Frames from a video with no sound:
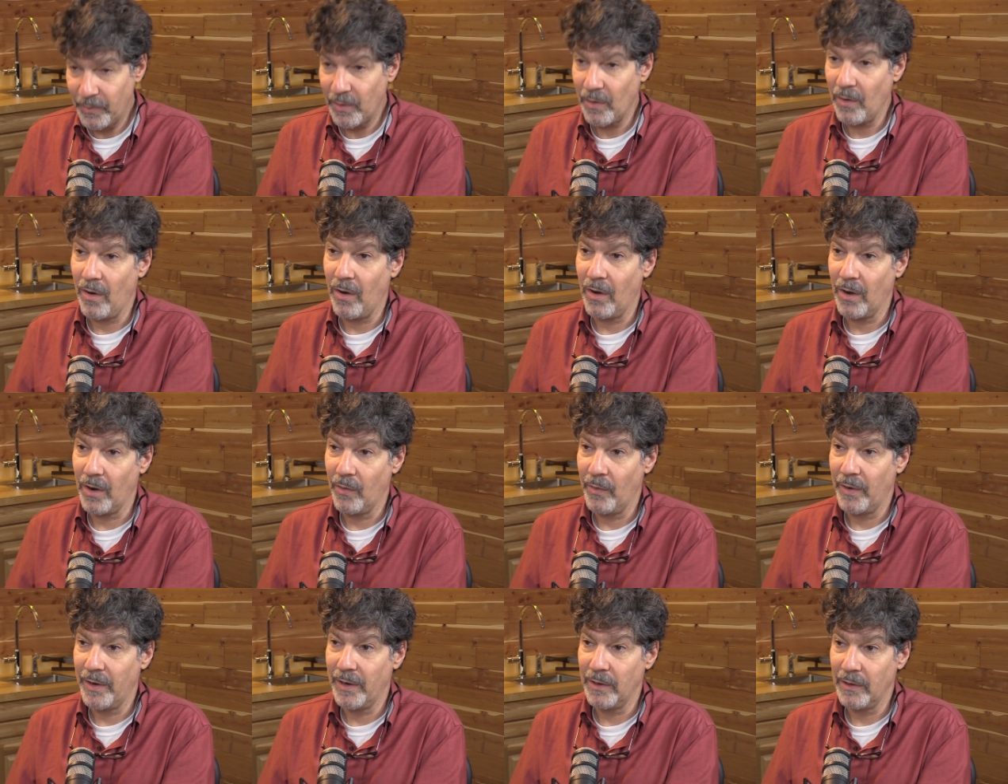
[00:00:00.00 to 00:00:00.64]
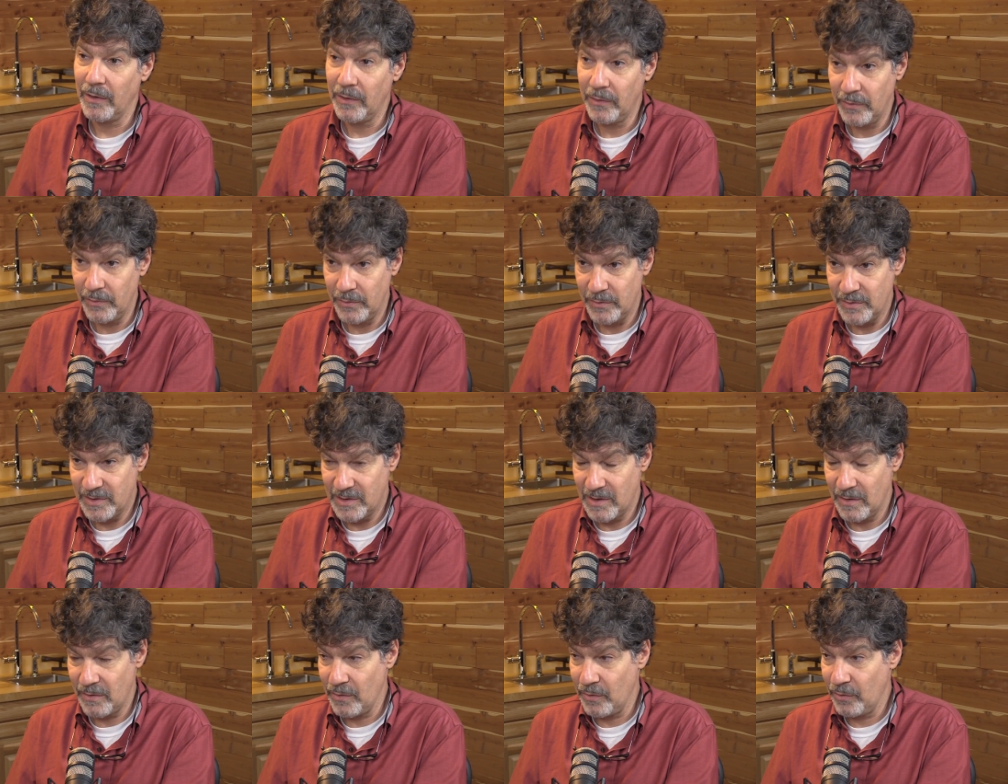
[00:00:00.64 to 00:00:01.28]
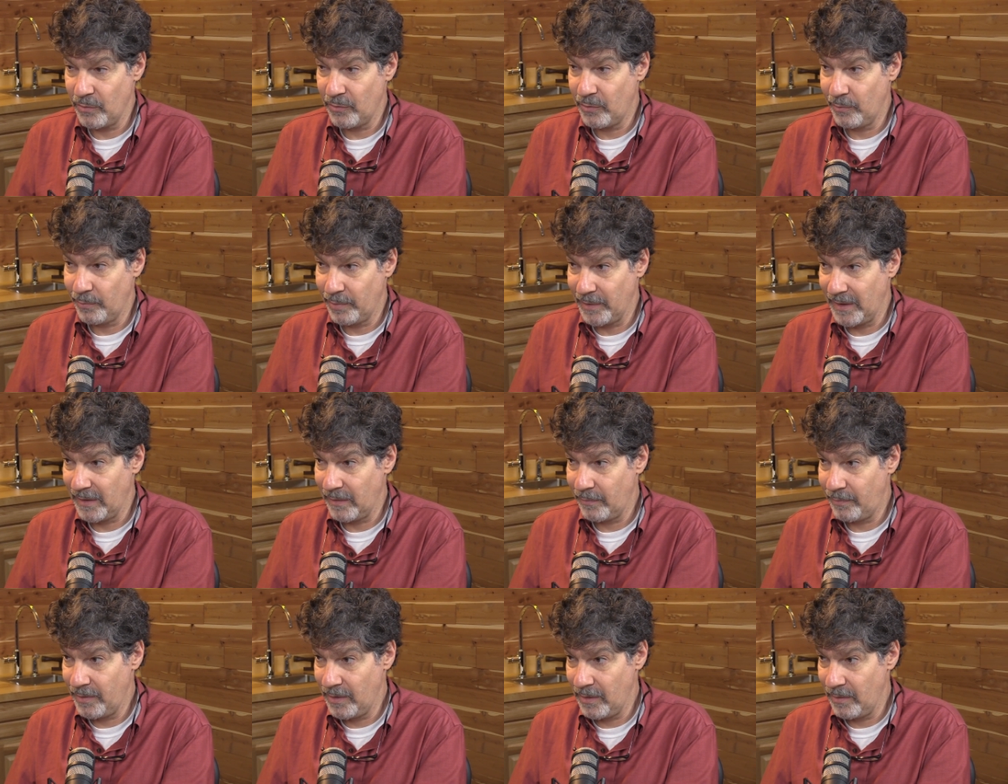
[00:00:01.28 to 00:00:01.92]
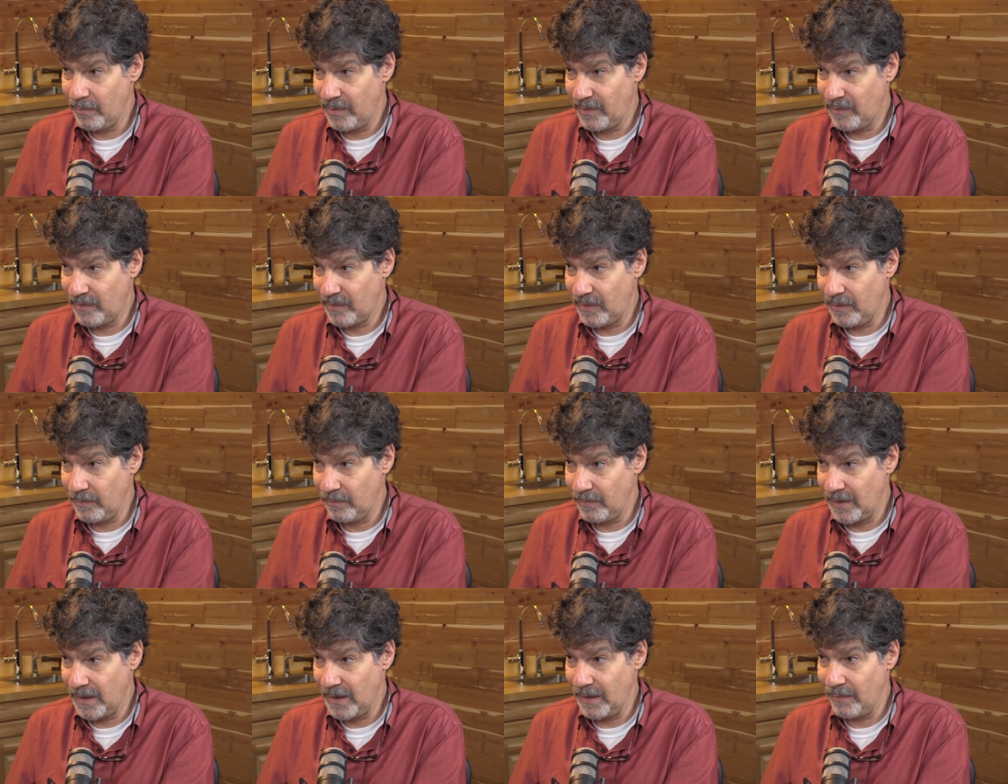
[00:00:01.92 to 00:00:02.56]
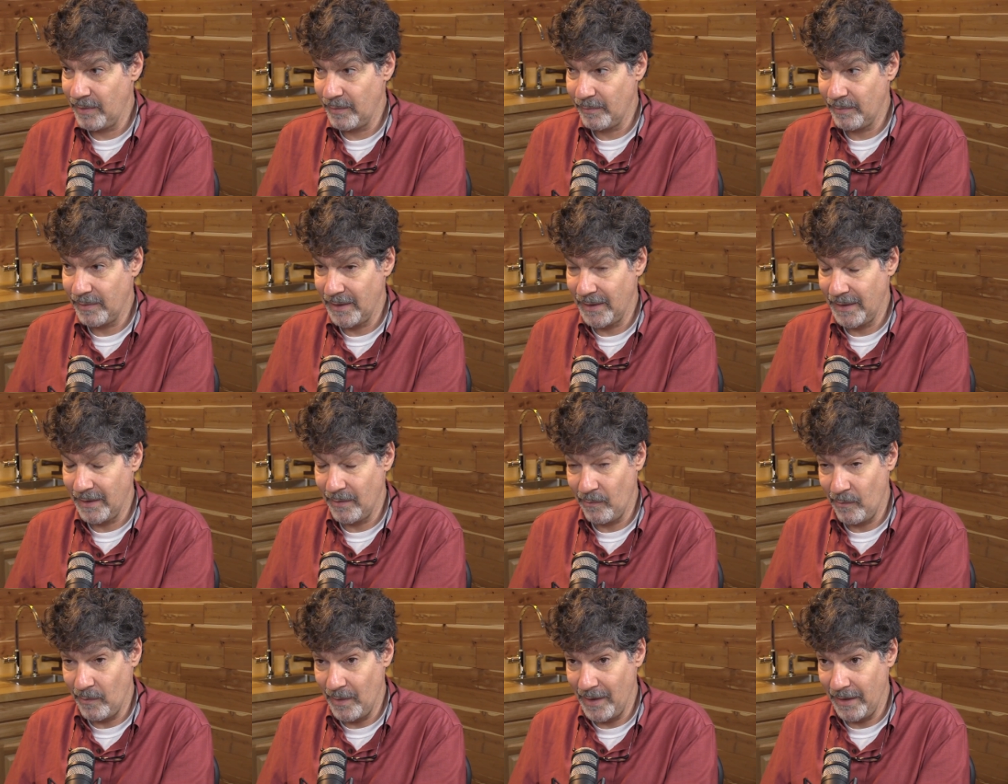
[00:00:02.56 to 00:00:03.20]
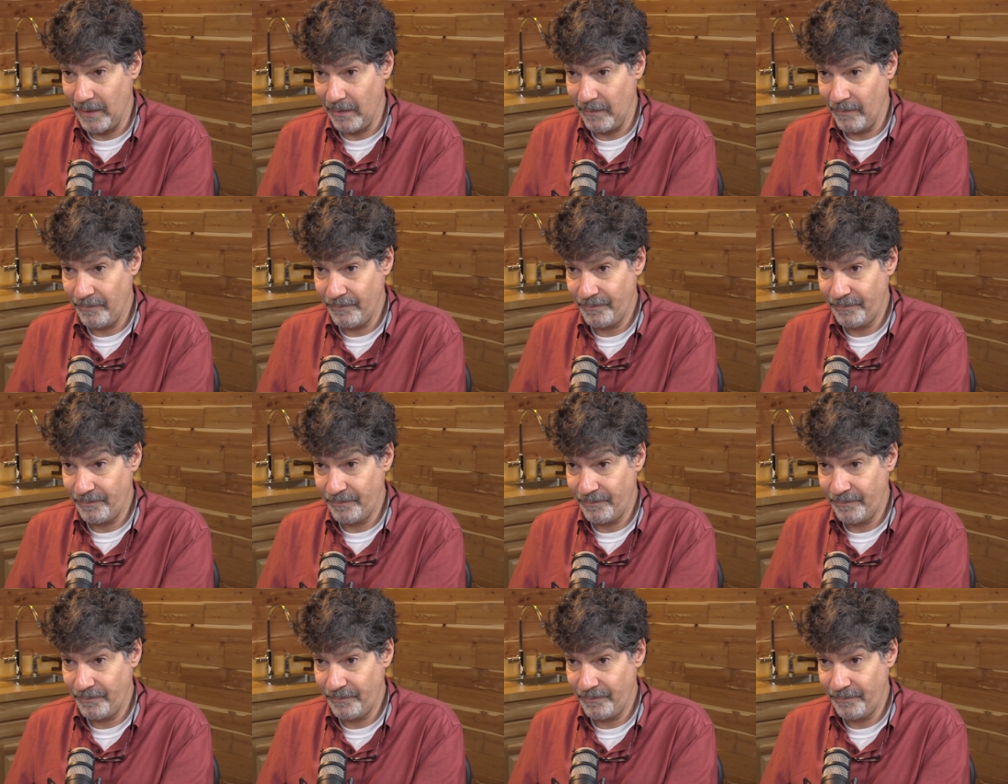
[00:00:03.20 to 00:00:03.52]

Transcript: are going to lose to those who play the pyramid scheme game and play it well,